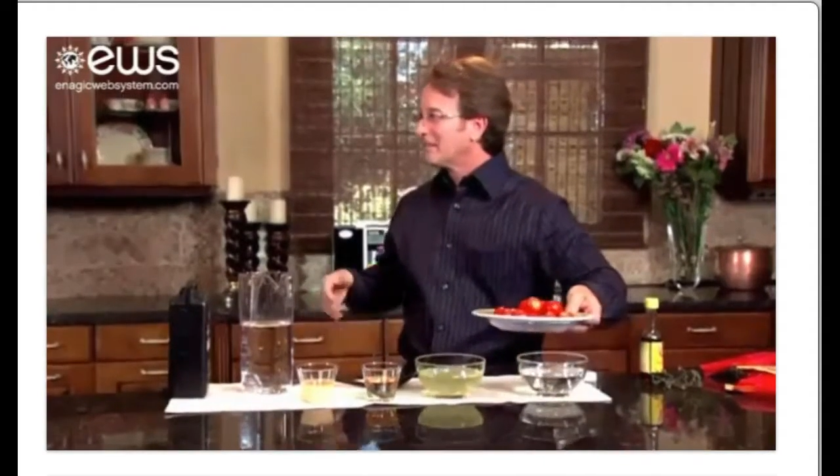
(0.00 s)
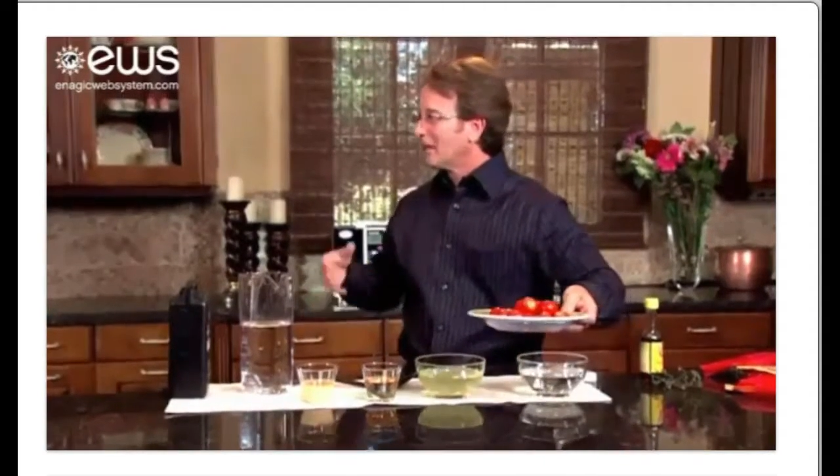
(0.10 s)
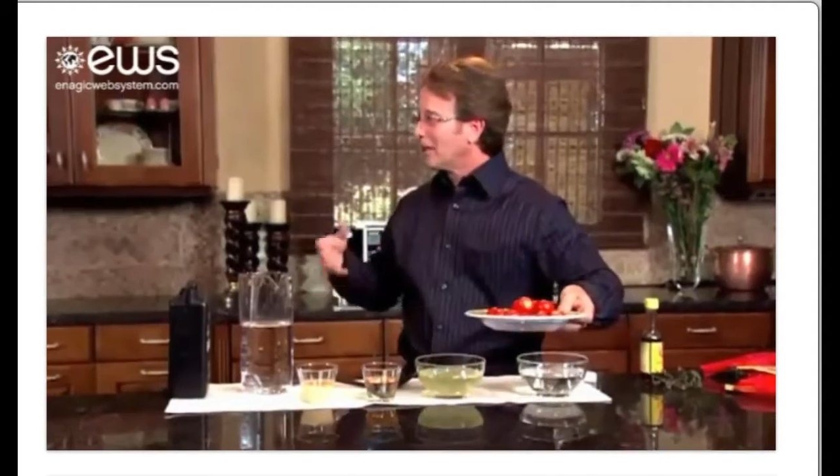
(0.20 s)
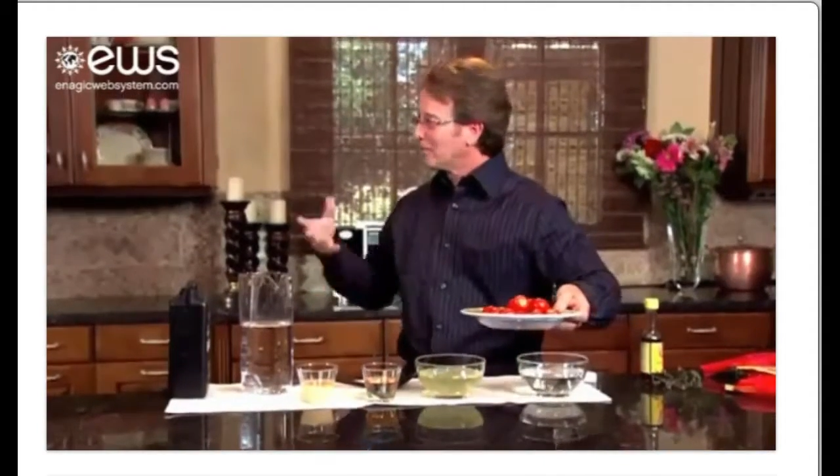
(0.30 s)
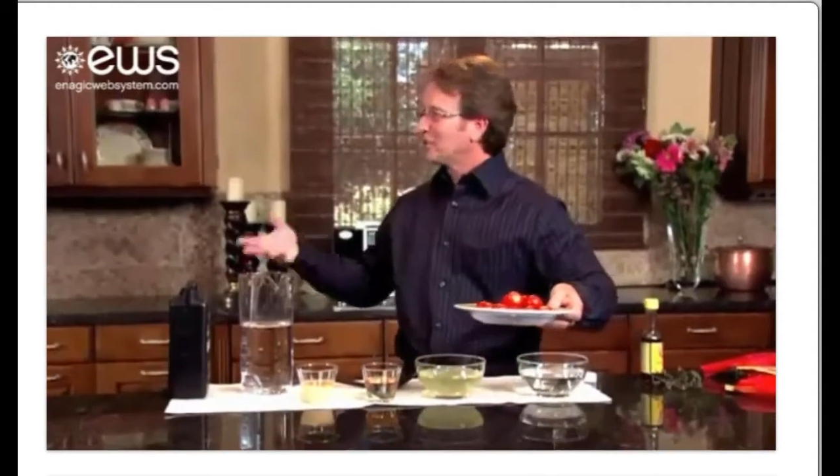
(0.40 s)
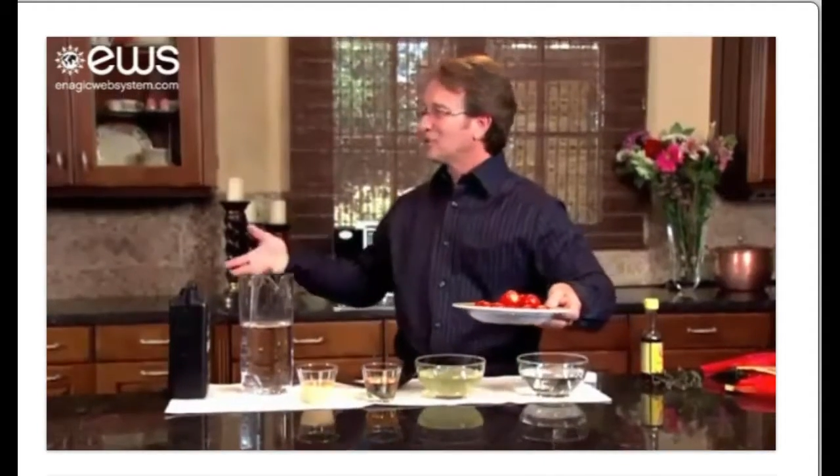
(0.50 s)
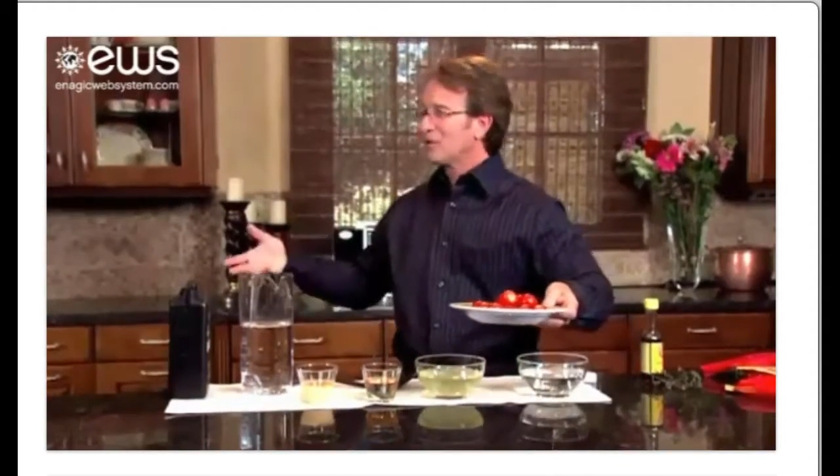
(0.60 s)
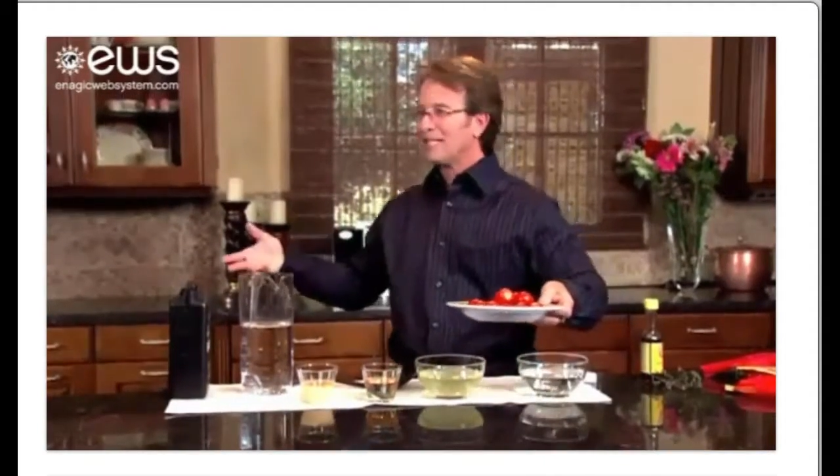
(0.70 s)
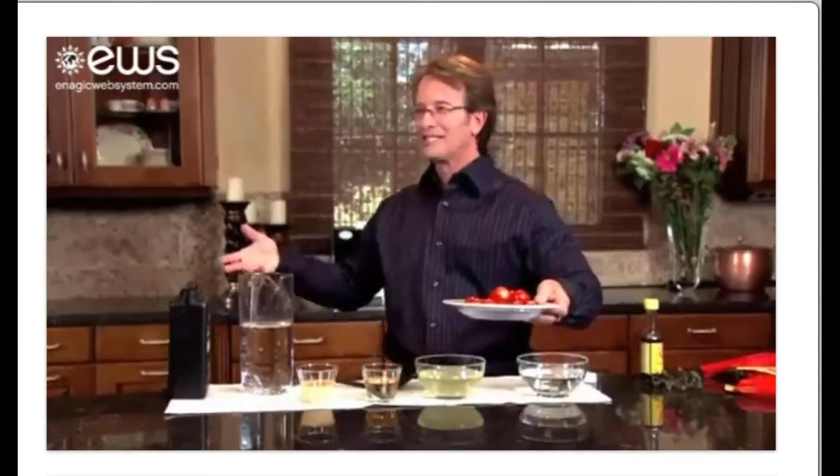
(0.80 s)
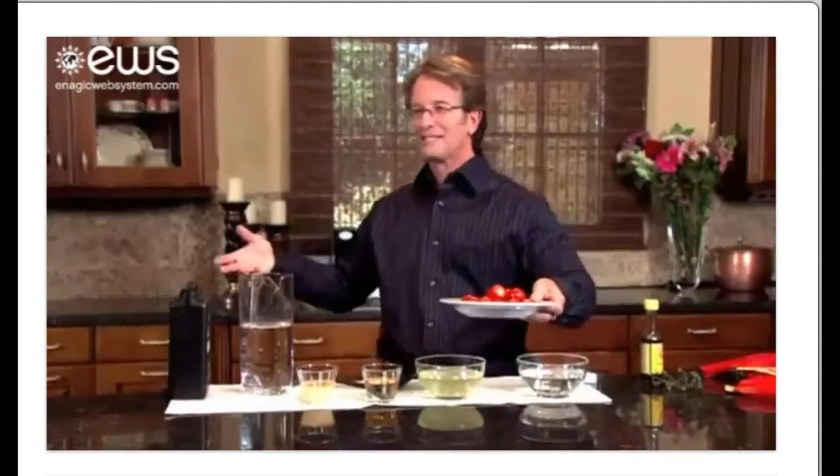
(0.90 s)
Are they pretty
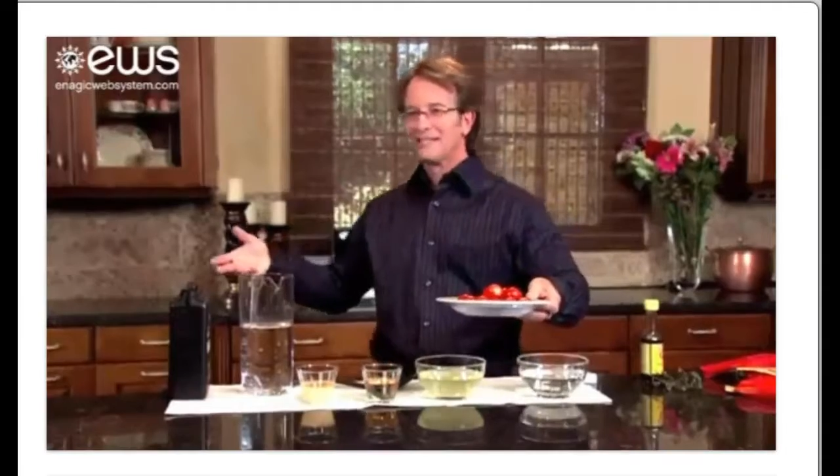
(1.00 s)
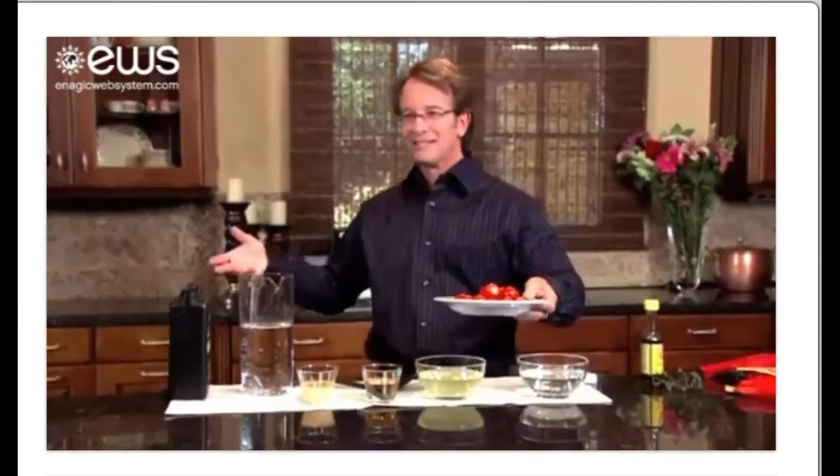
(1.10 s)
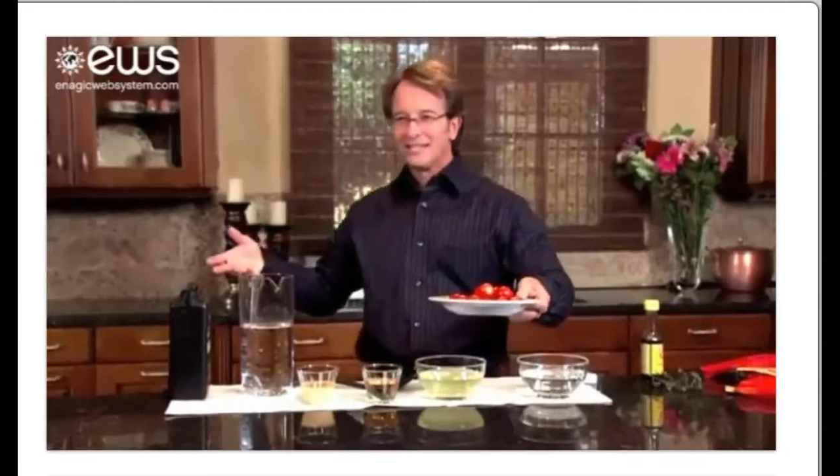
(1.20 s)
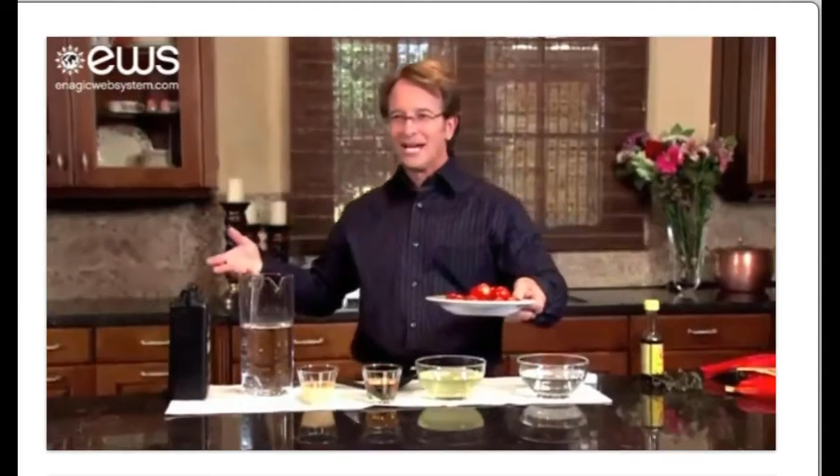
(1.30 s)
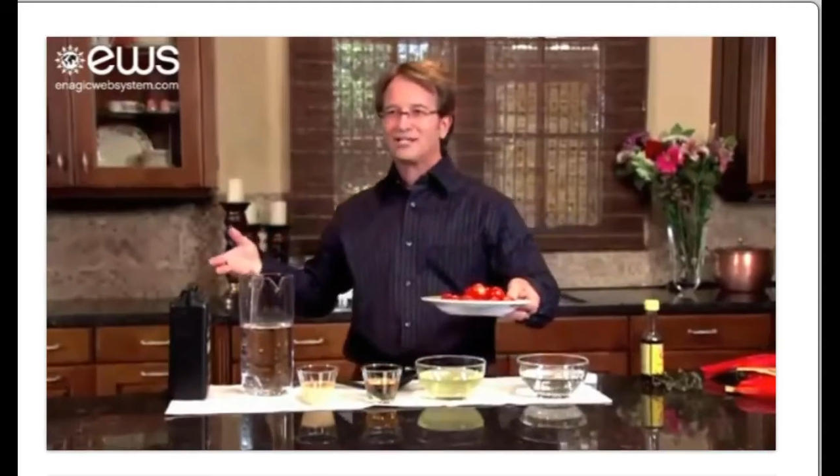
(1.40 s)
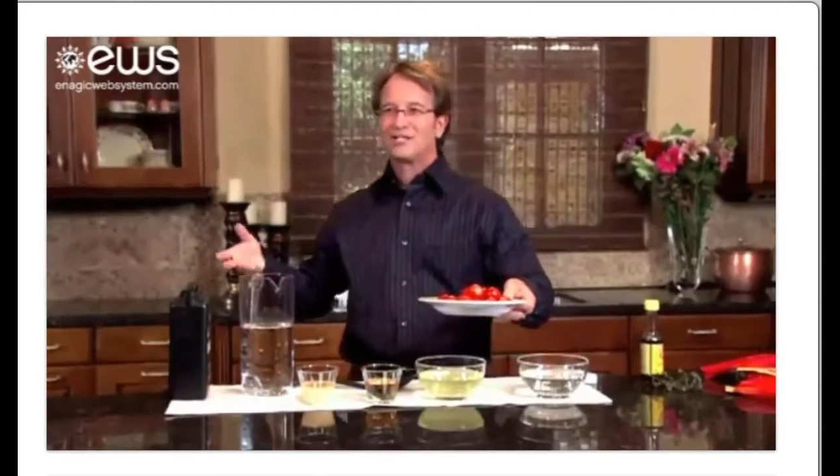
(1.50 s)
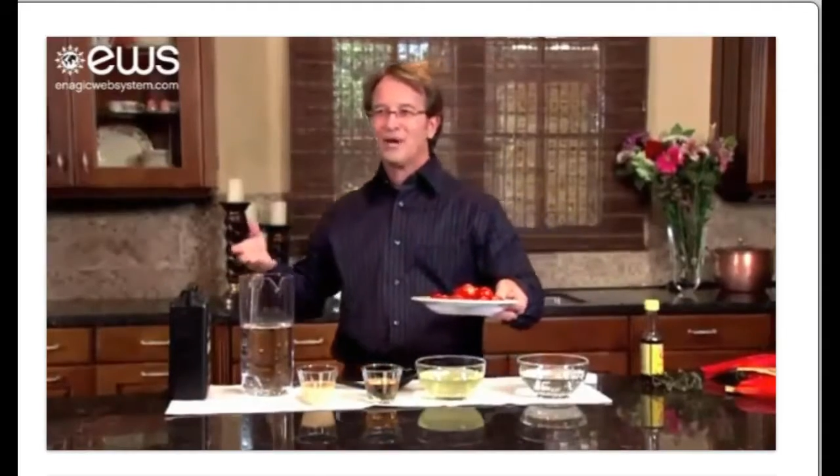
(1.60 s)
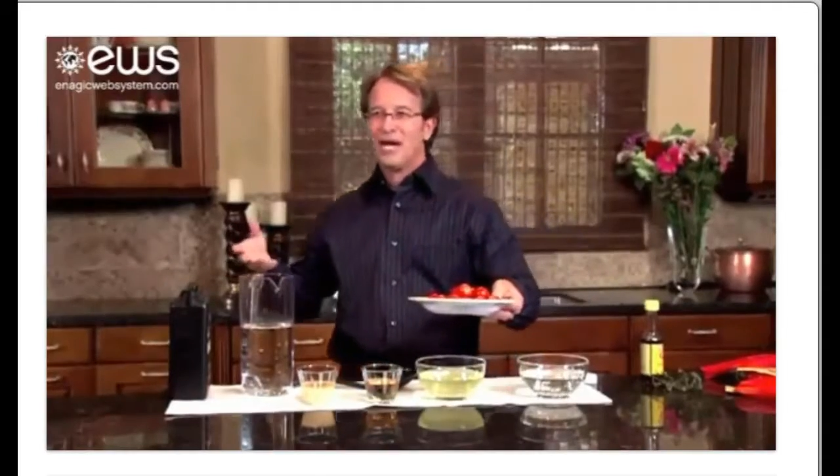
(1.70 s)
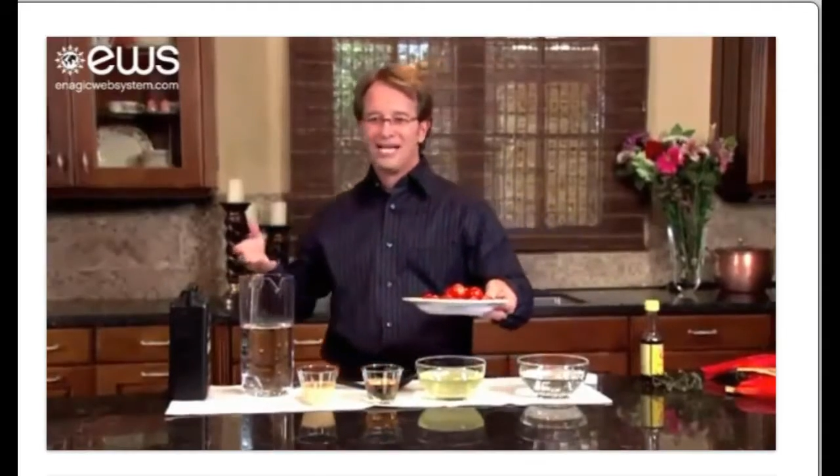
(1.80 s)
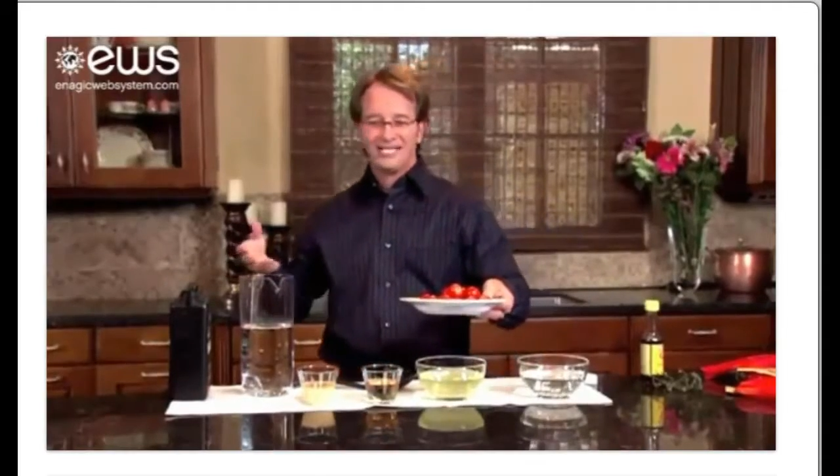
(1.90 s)
sweet? Not too
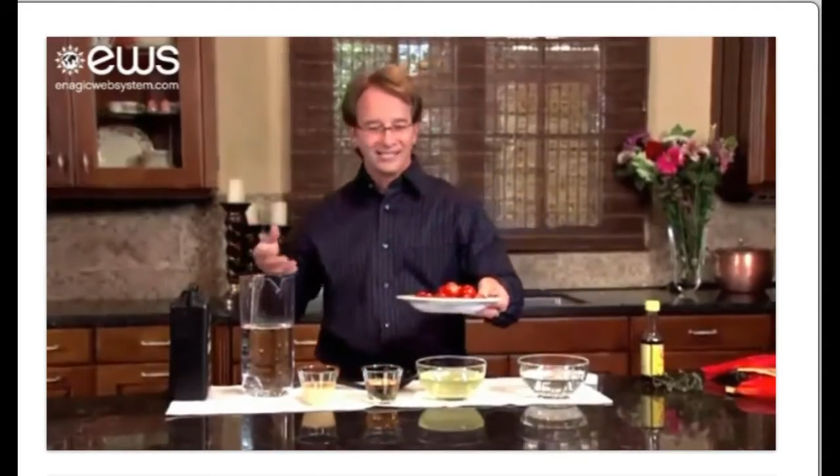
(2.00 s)
bad?